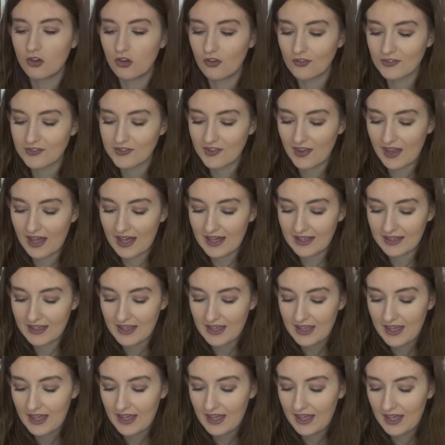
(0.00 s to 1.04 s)
looks like,
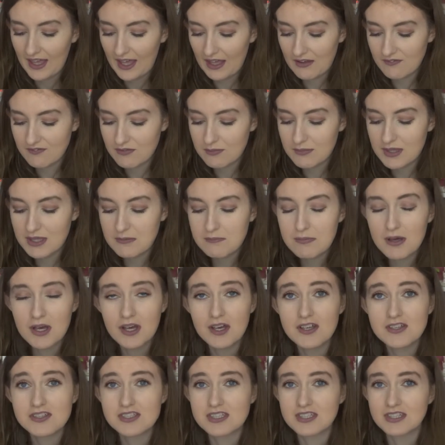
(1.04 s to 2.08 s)
and for me
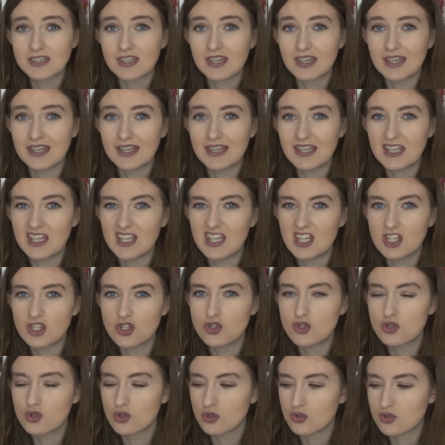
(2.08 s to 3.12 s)
personally it
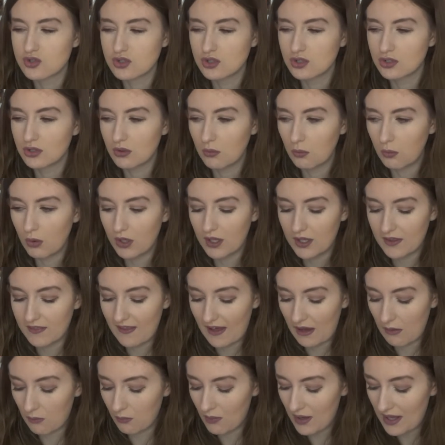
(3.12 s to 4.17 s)
doesn't work
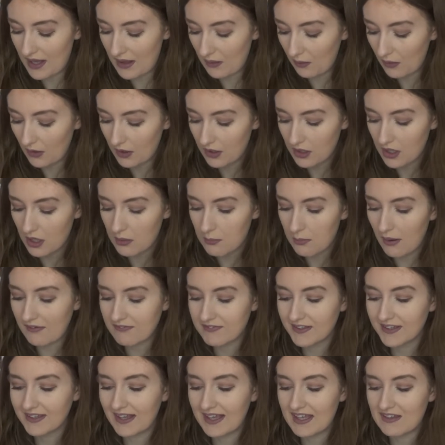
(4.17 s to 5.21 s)
that well, but I
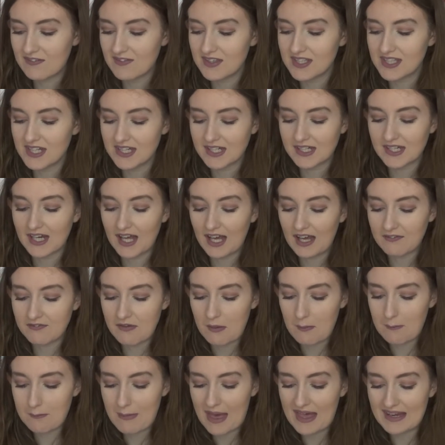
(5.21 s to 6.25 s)
feel like if you didn't
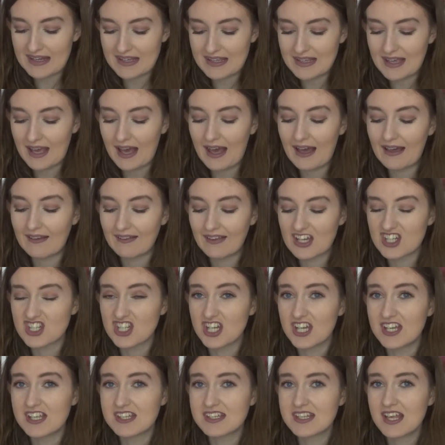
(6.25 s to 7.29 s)
have many
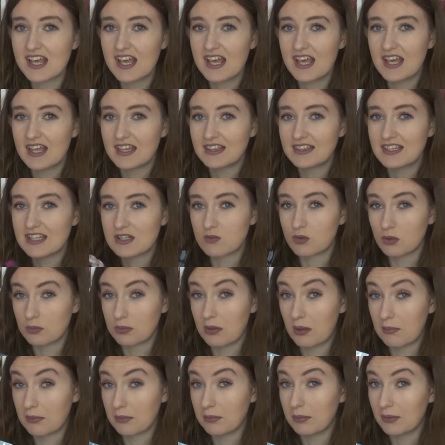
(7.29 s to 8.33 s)
eyelashes this would
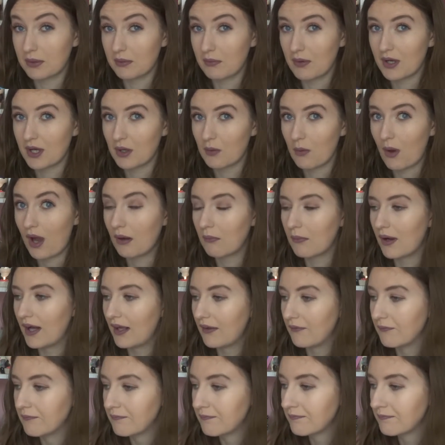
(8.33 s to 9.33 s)
probably work quite well.